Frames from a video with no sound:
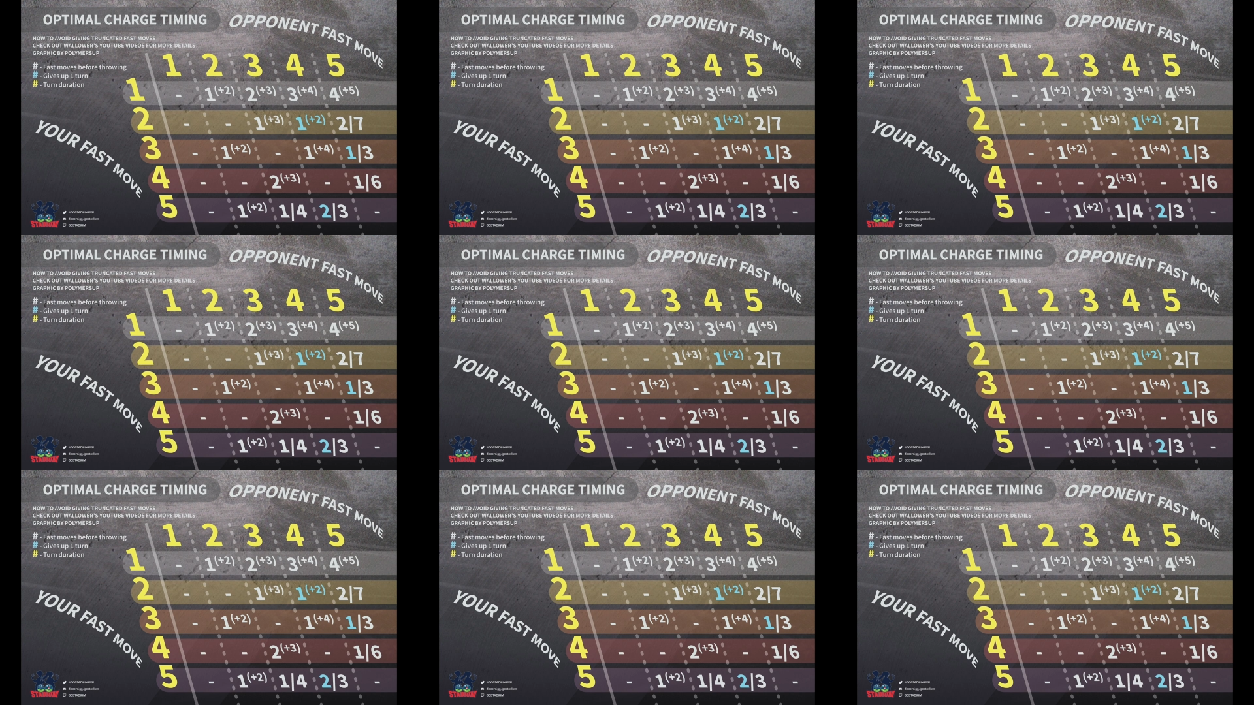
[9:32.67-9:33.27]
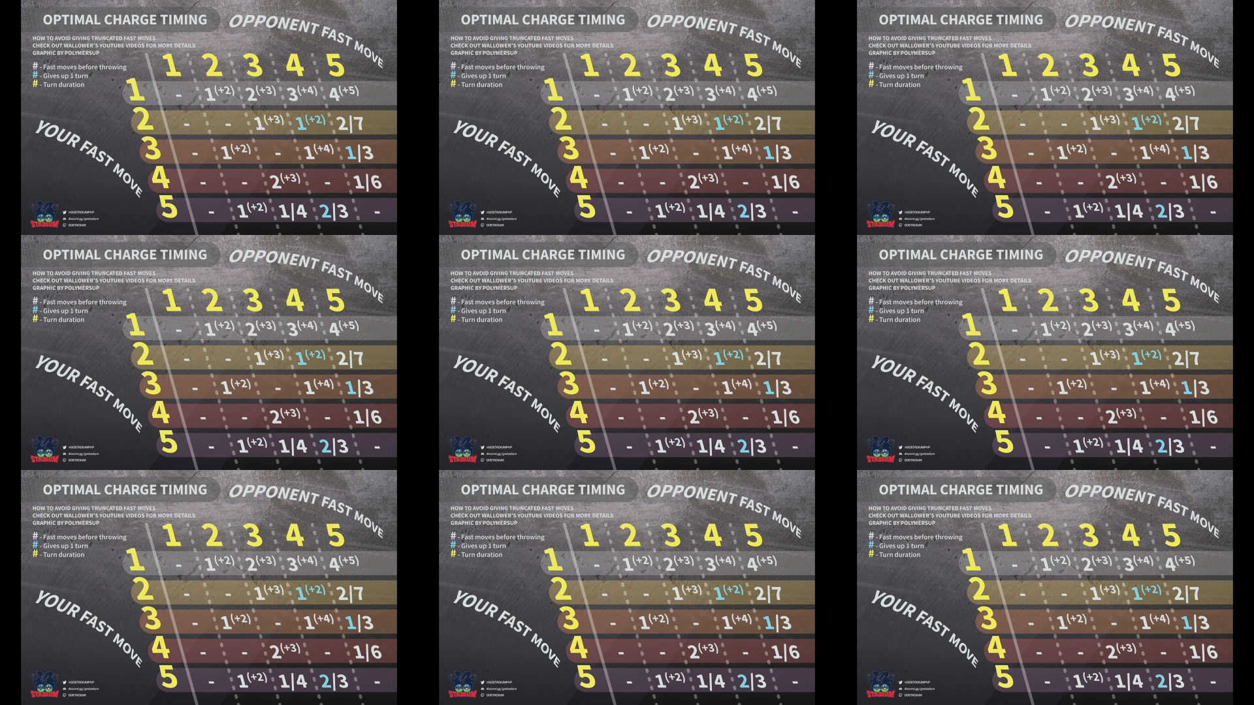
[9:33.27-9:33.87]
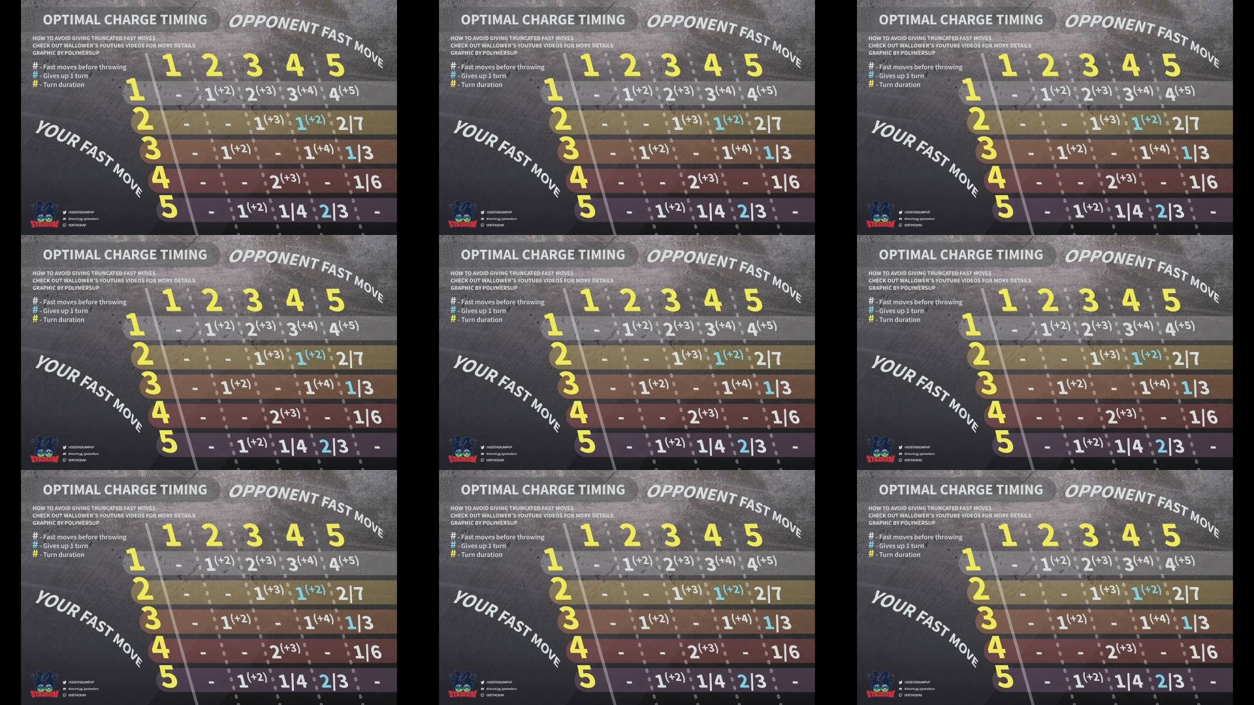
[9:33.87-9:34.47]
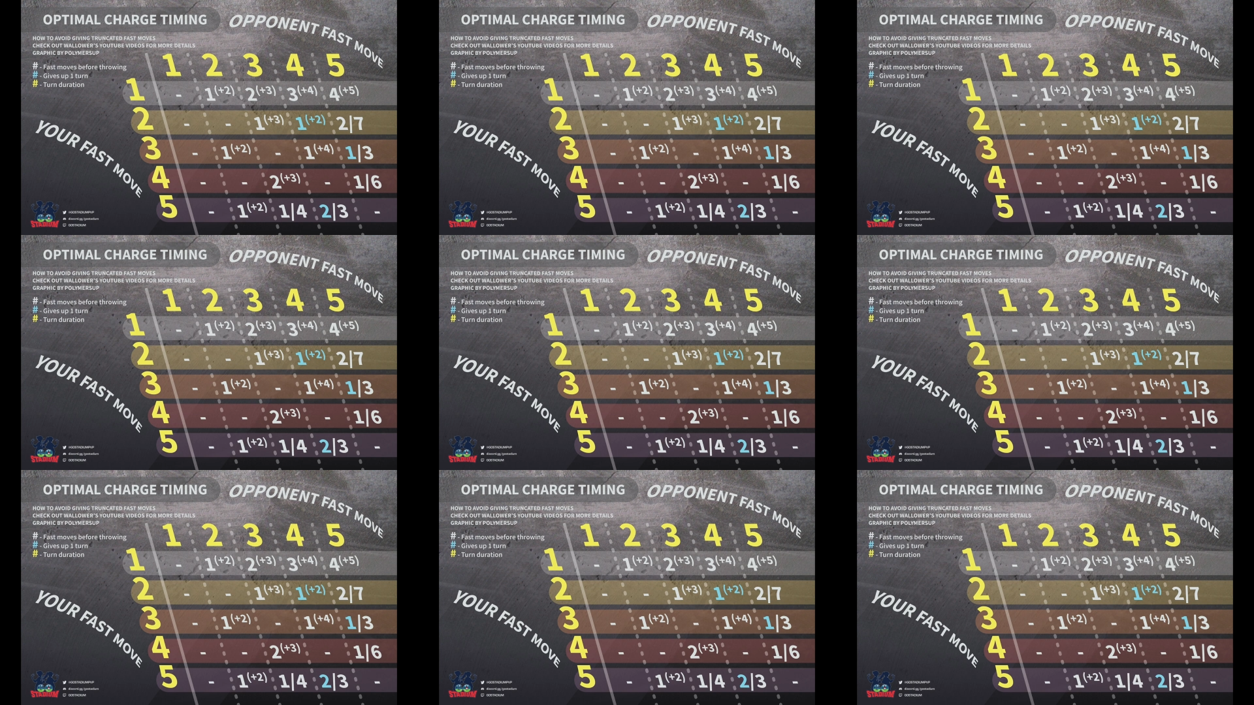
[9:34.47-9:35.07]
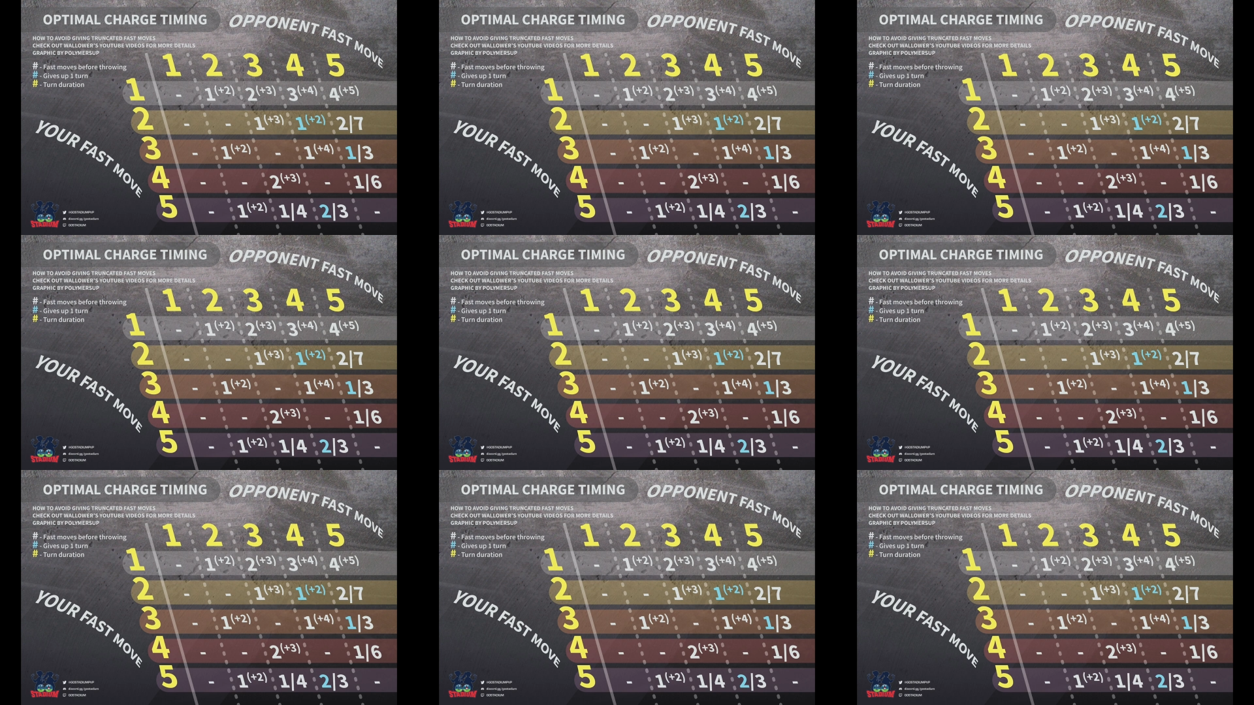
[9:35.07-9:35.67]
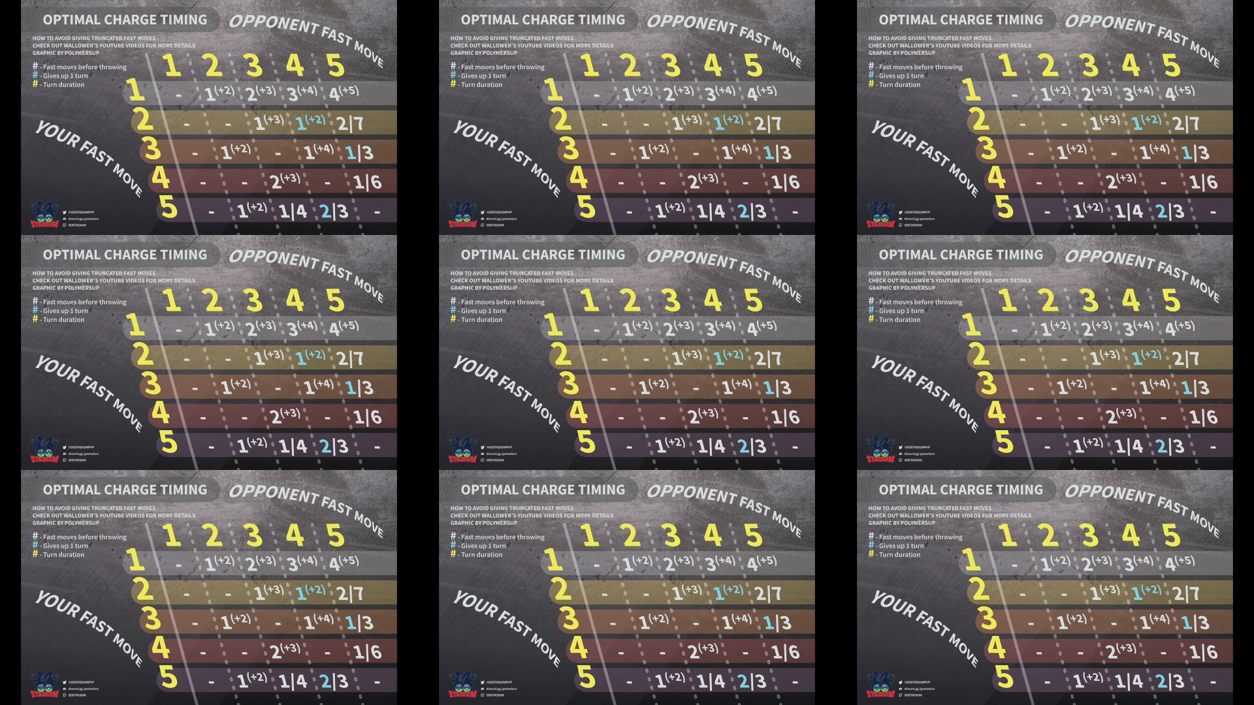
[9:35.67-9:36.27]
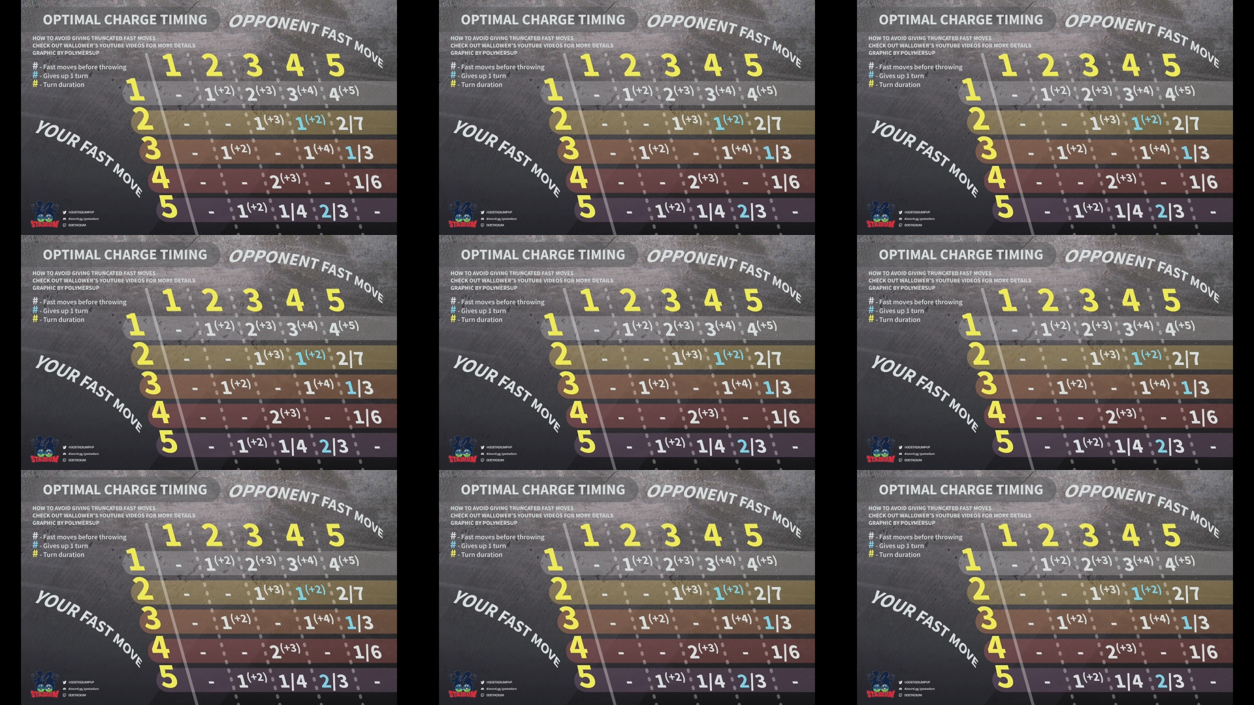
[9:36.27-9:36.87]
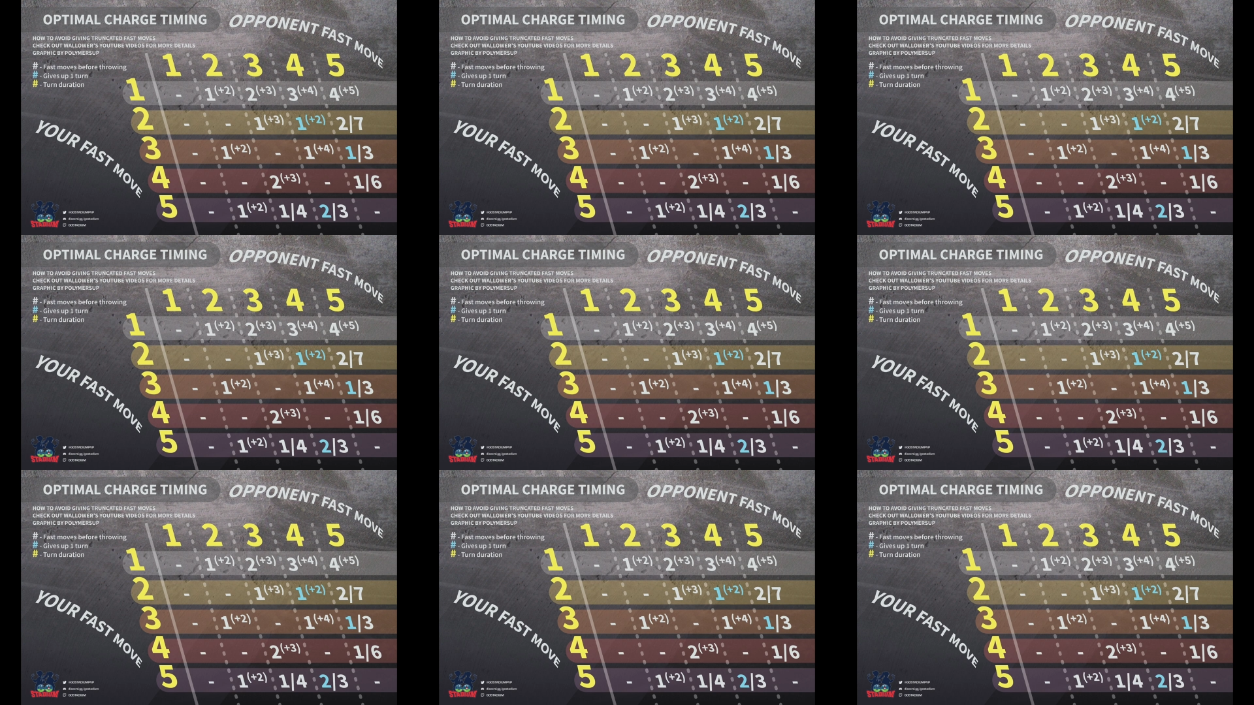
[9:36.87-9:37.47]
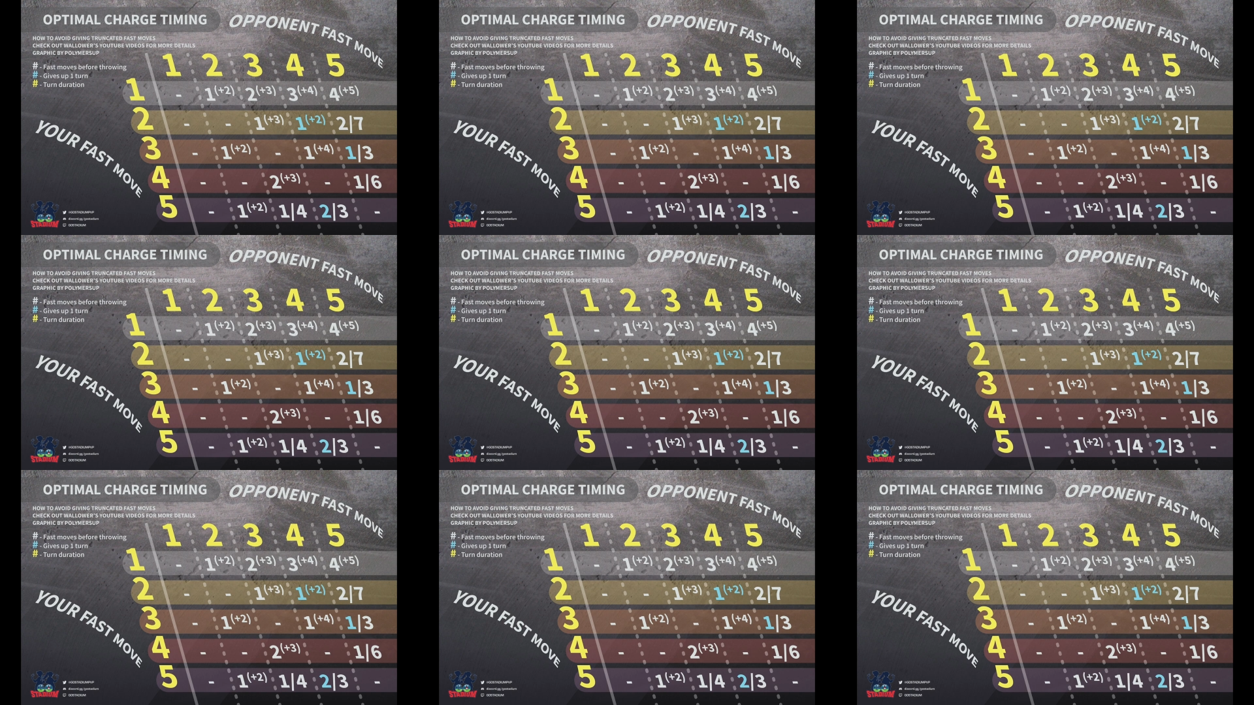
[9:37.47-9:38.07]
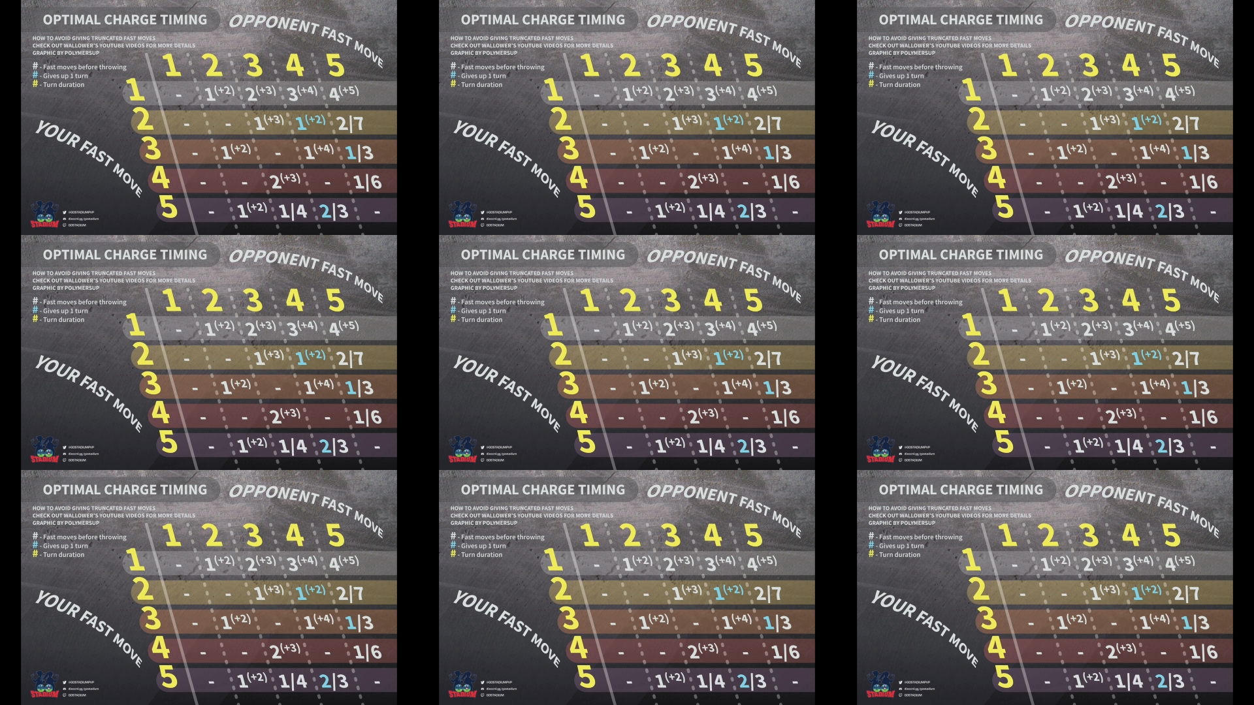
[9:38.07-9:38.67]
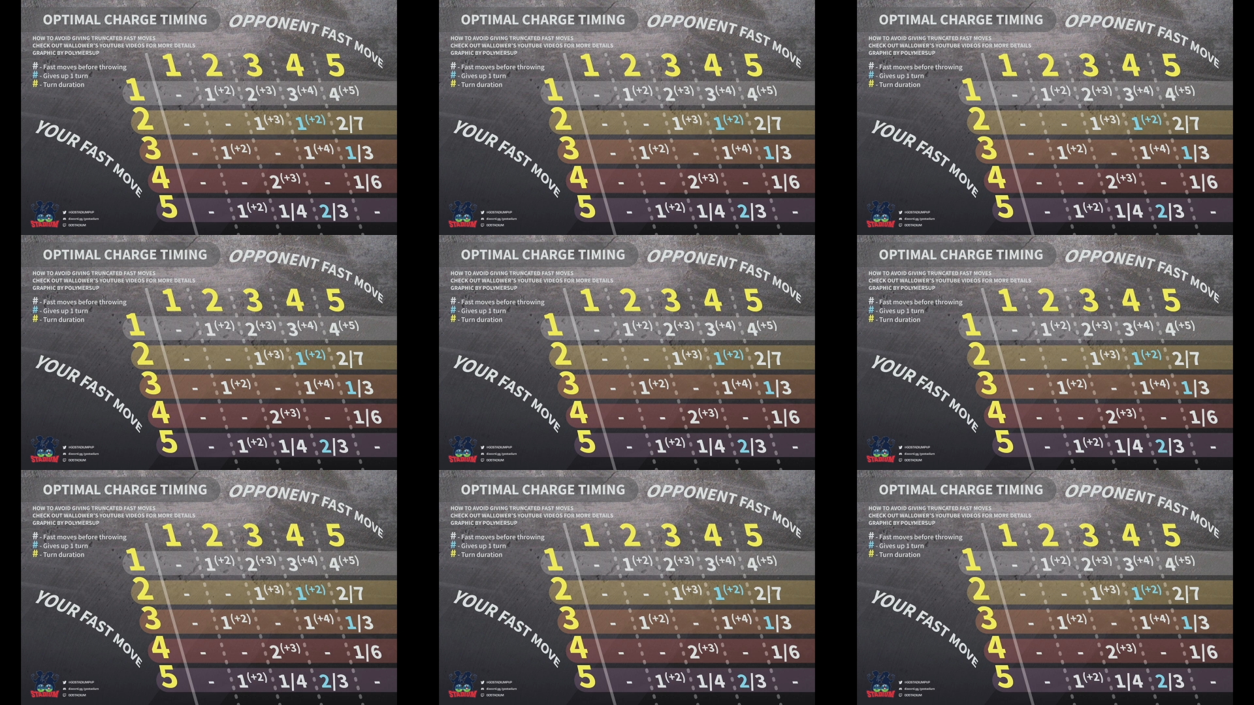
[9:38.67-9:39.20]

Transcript: No face is visible, so there are no lips to read.